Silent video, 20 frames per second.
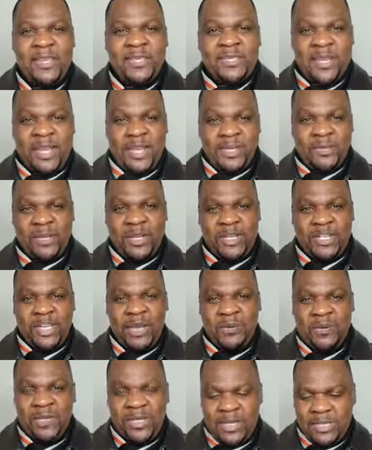So I just want to
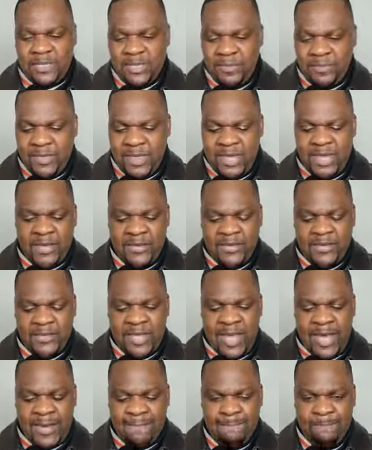share with us some things
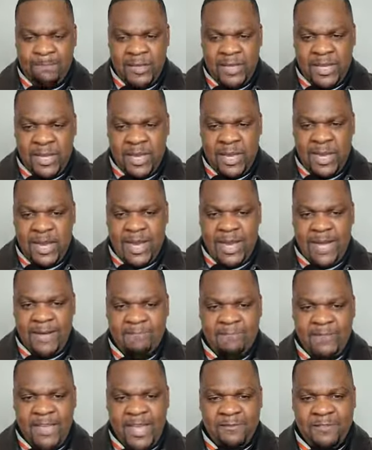that
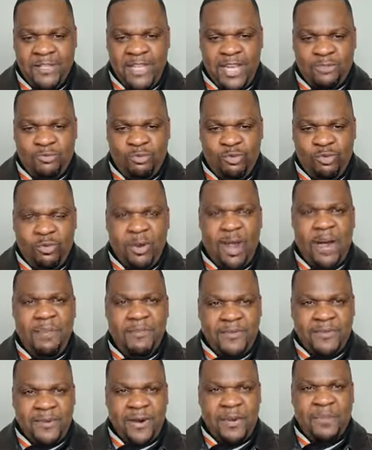they've just
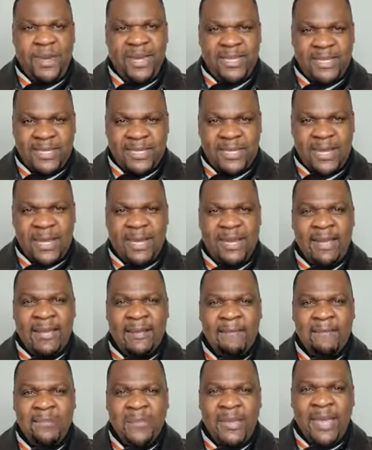dropped from my
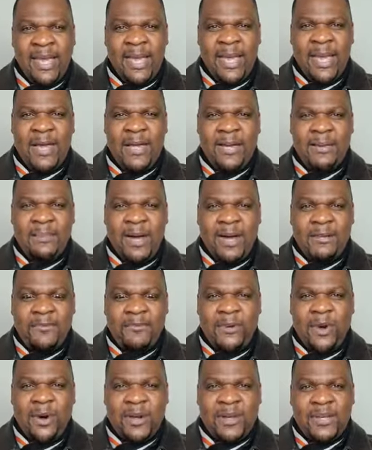study and my
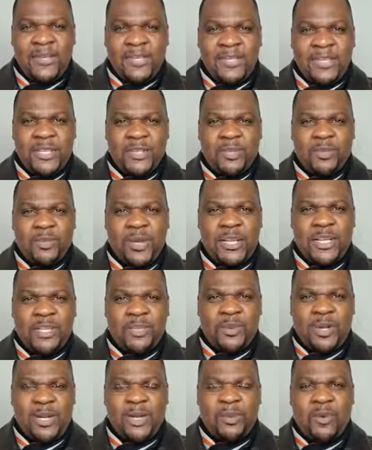focus in
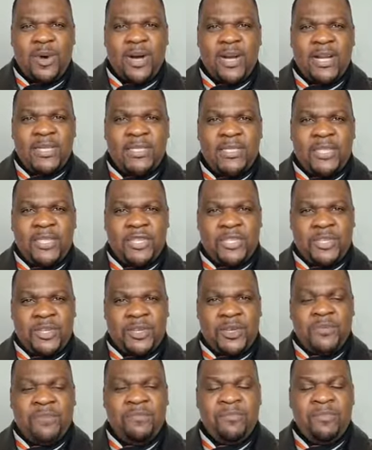2021, just
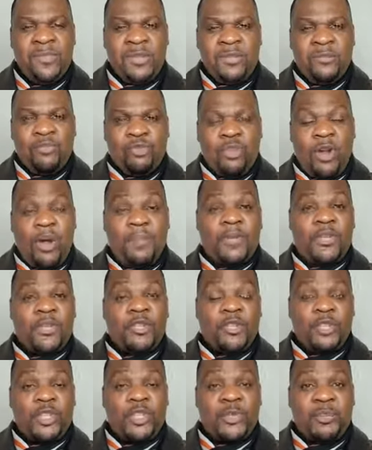to drop
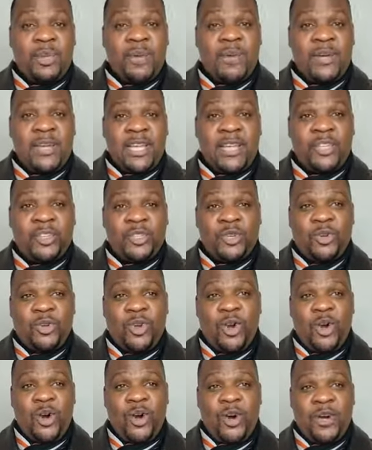into your spirit as you
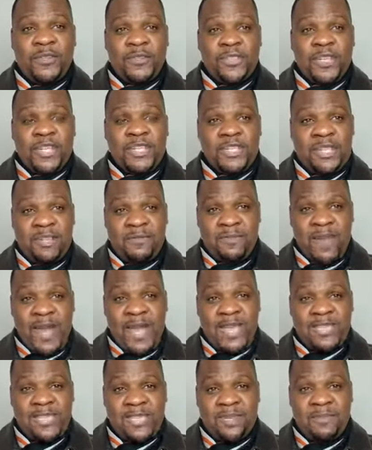go on. Just
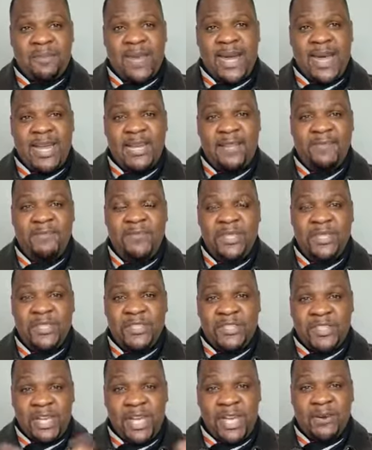invite somebody,
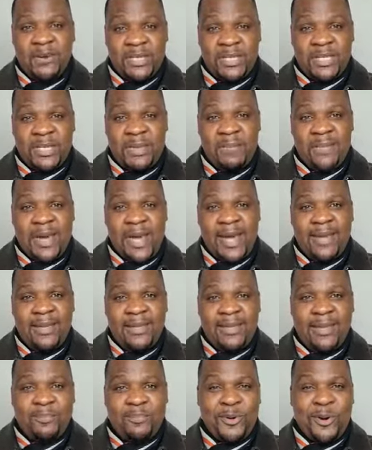share with somebody
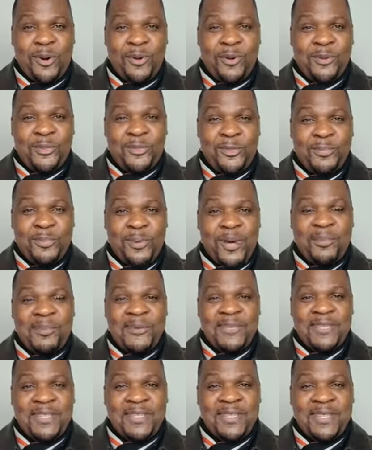that Progress on
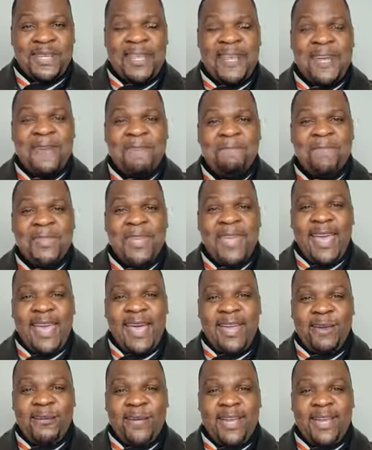Purpose is here
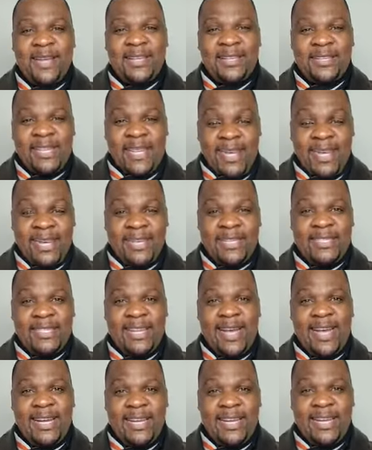and we are getting
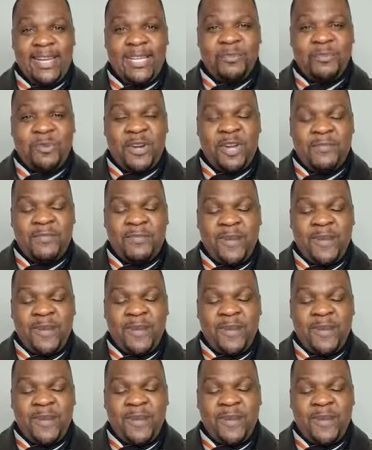started. Let's pray.